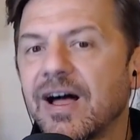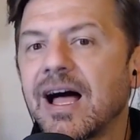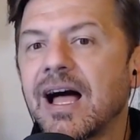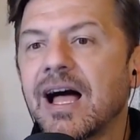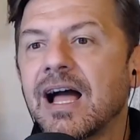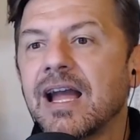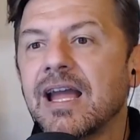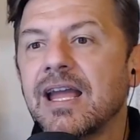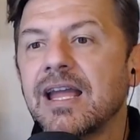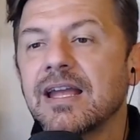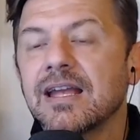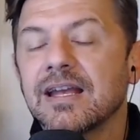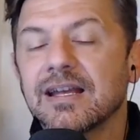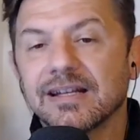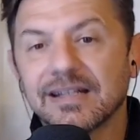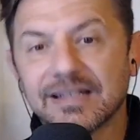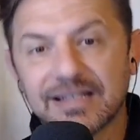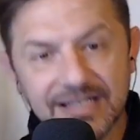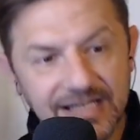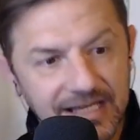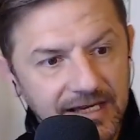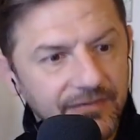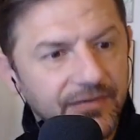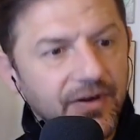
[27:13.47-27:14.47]
I
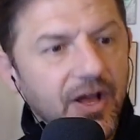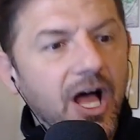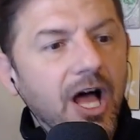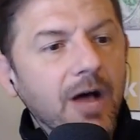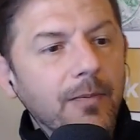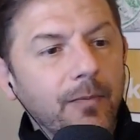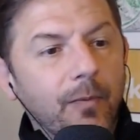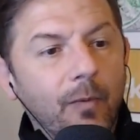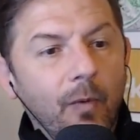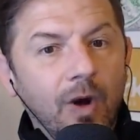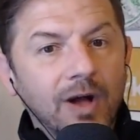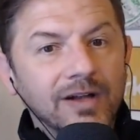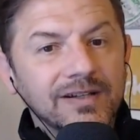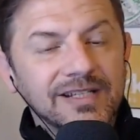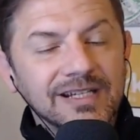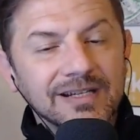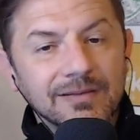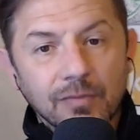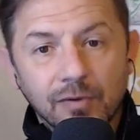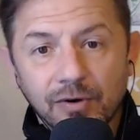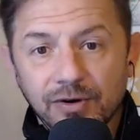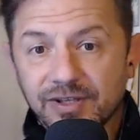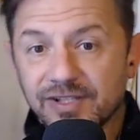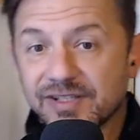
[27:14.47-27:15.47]
give up wanting
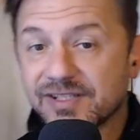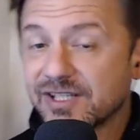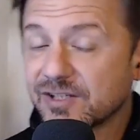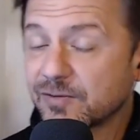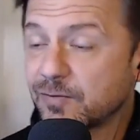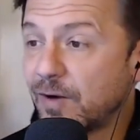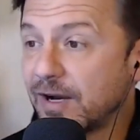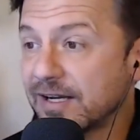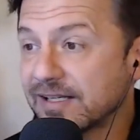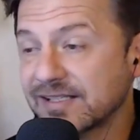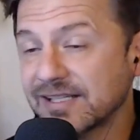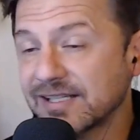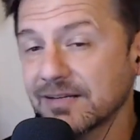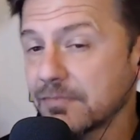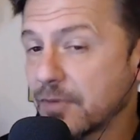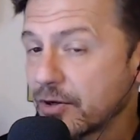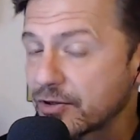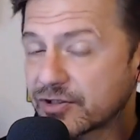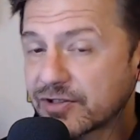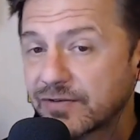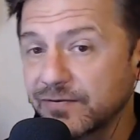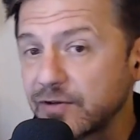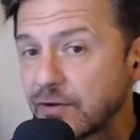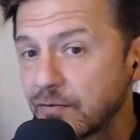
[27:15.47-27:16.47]
more. This is why I said
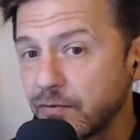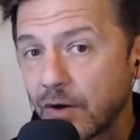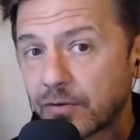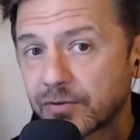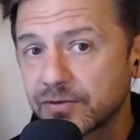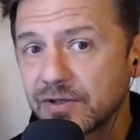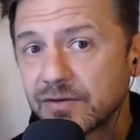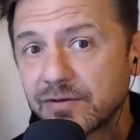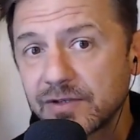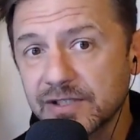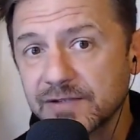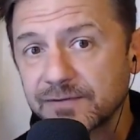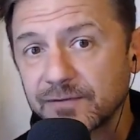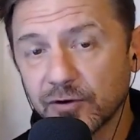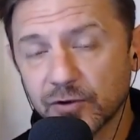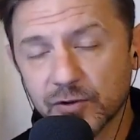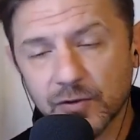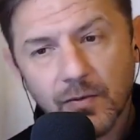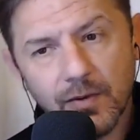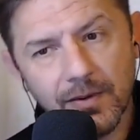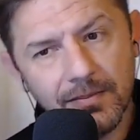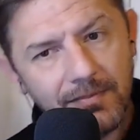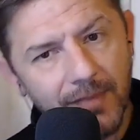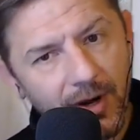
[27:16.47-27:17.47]
most of you won't do this first
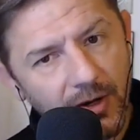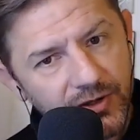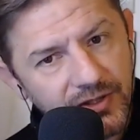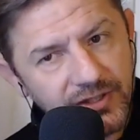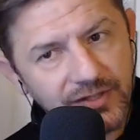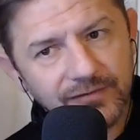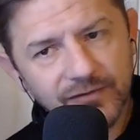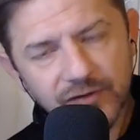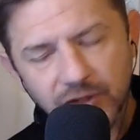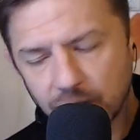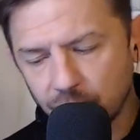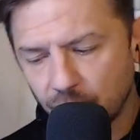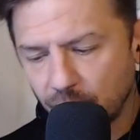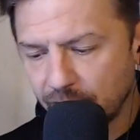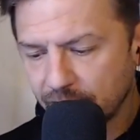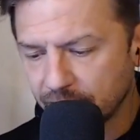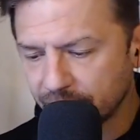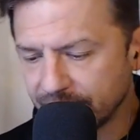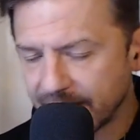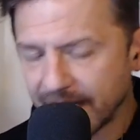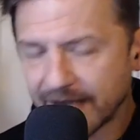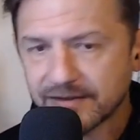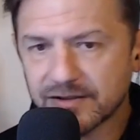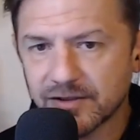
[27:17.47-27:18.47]
one. Most of you will
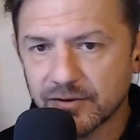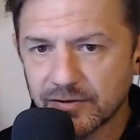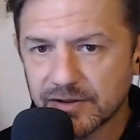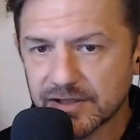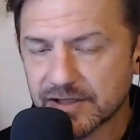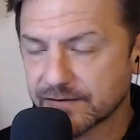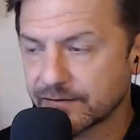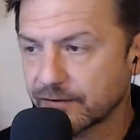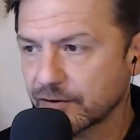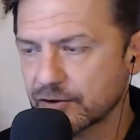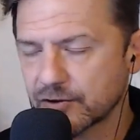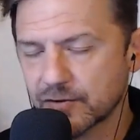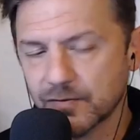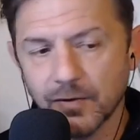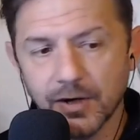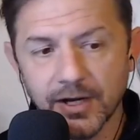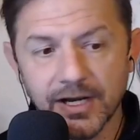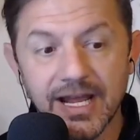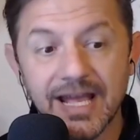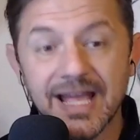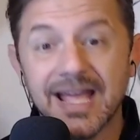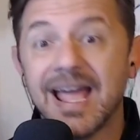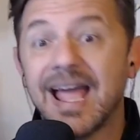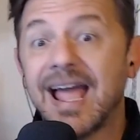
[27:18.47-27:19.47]
not do this first one.
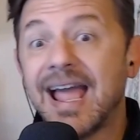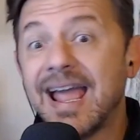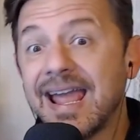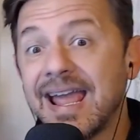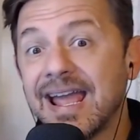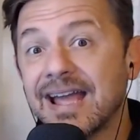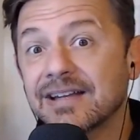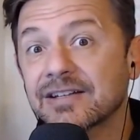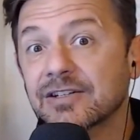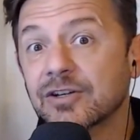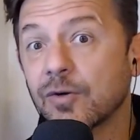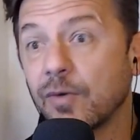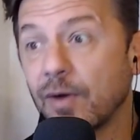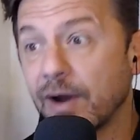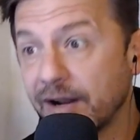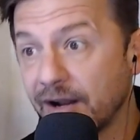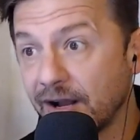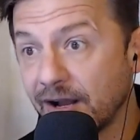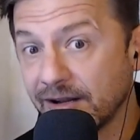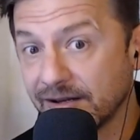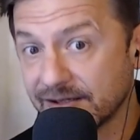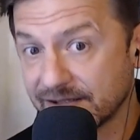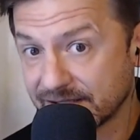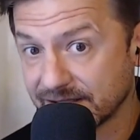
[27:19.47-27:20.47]
And quite
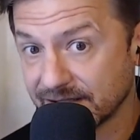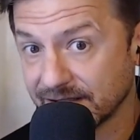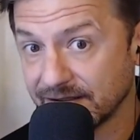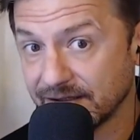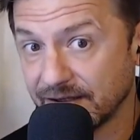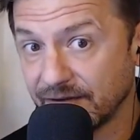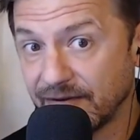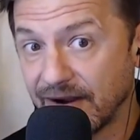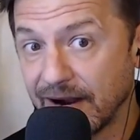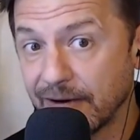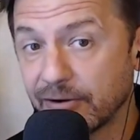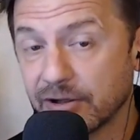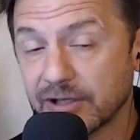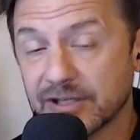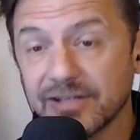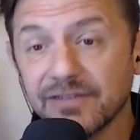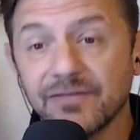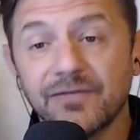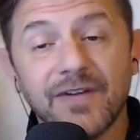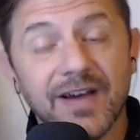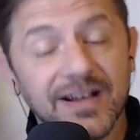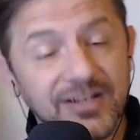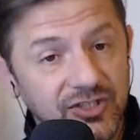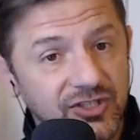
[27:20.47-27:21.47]
honestly, if I were to
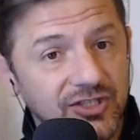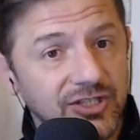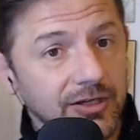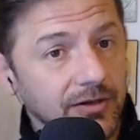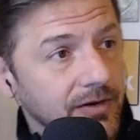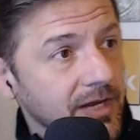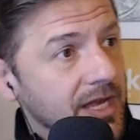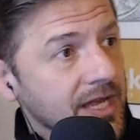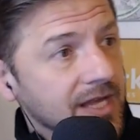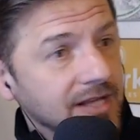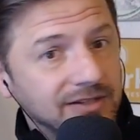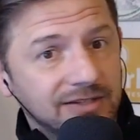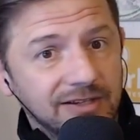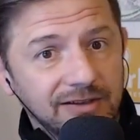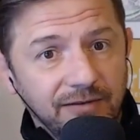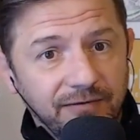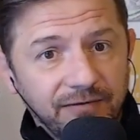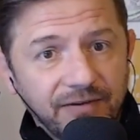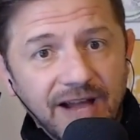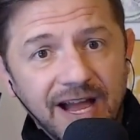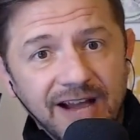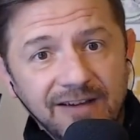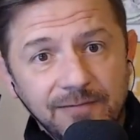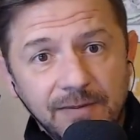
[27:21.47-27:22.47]
confess to you, to the
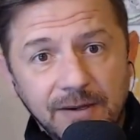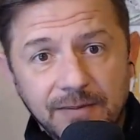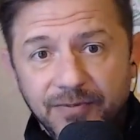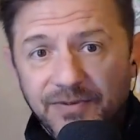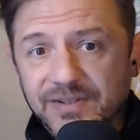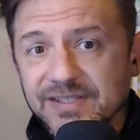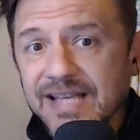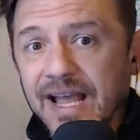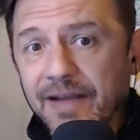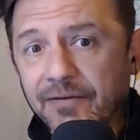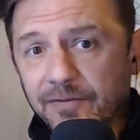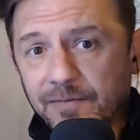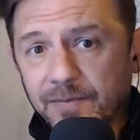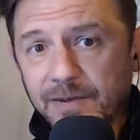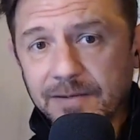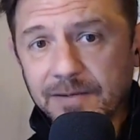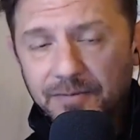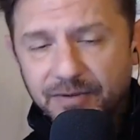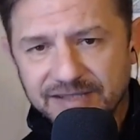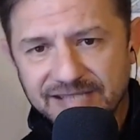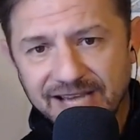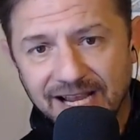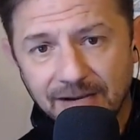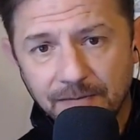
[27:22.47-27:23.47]
five people, seven
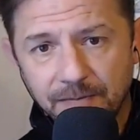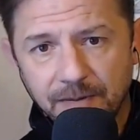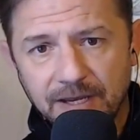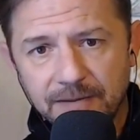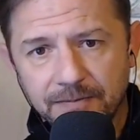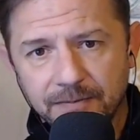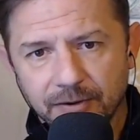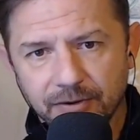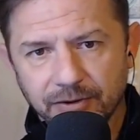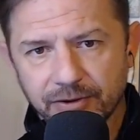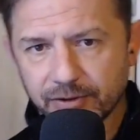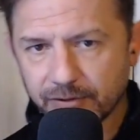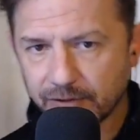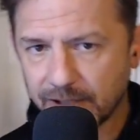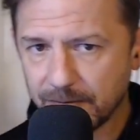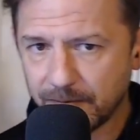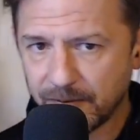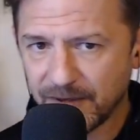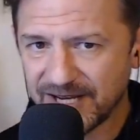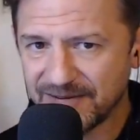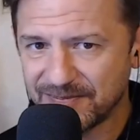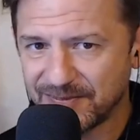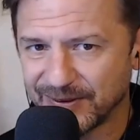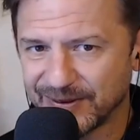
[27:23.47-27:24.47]
people, 10 people, three
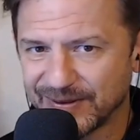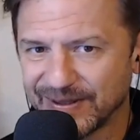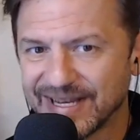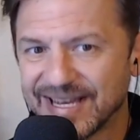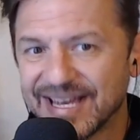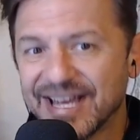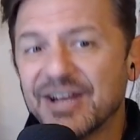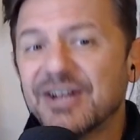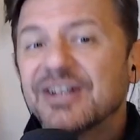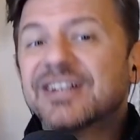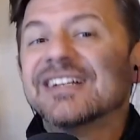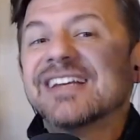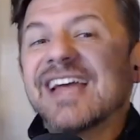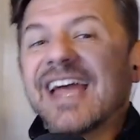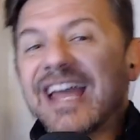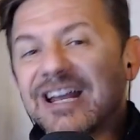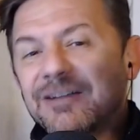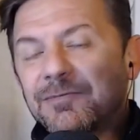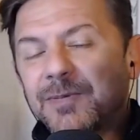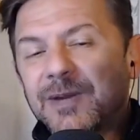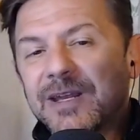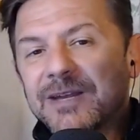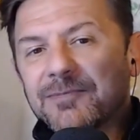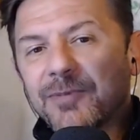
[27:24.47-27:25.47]
people,
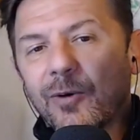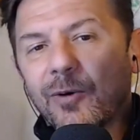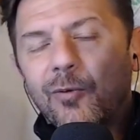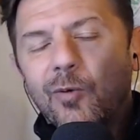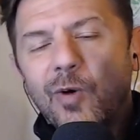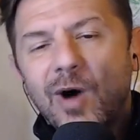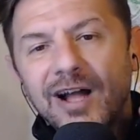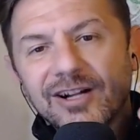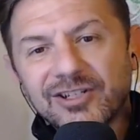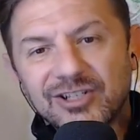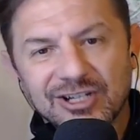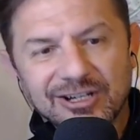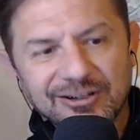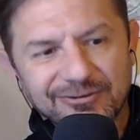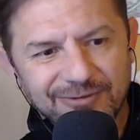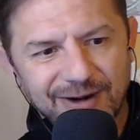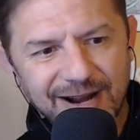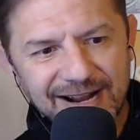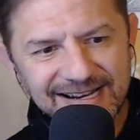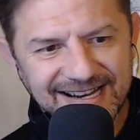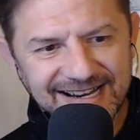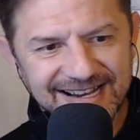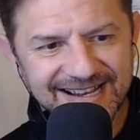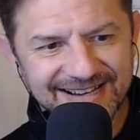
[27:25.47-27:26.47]
eight people watching
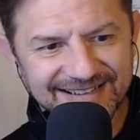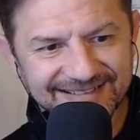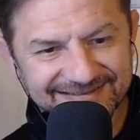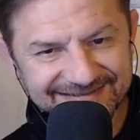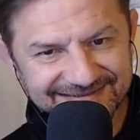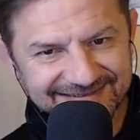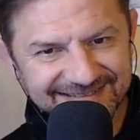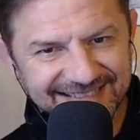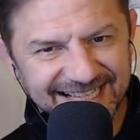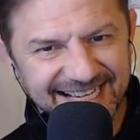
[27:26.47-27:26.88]
right now,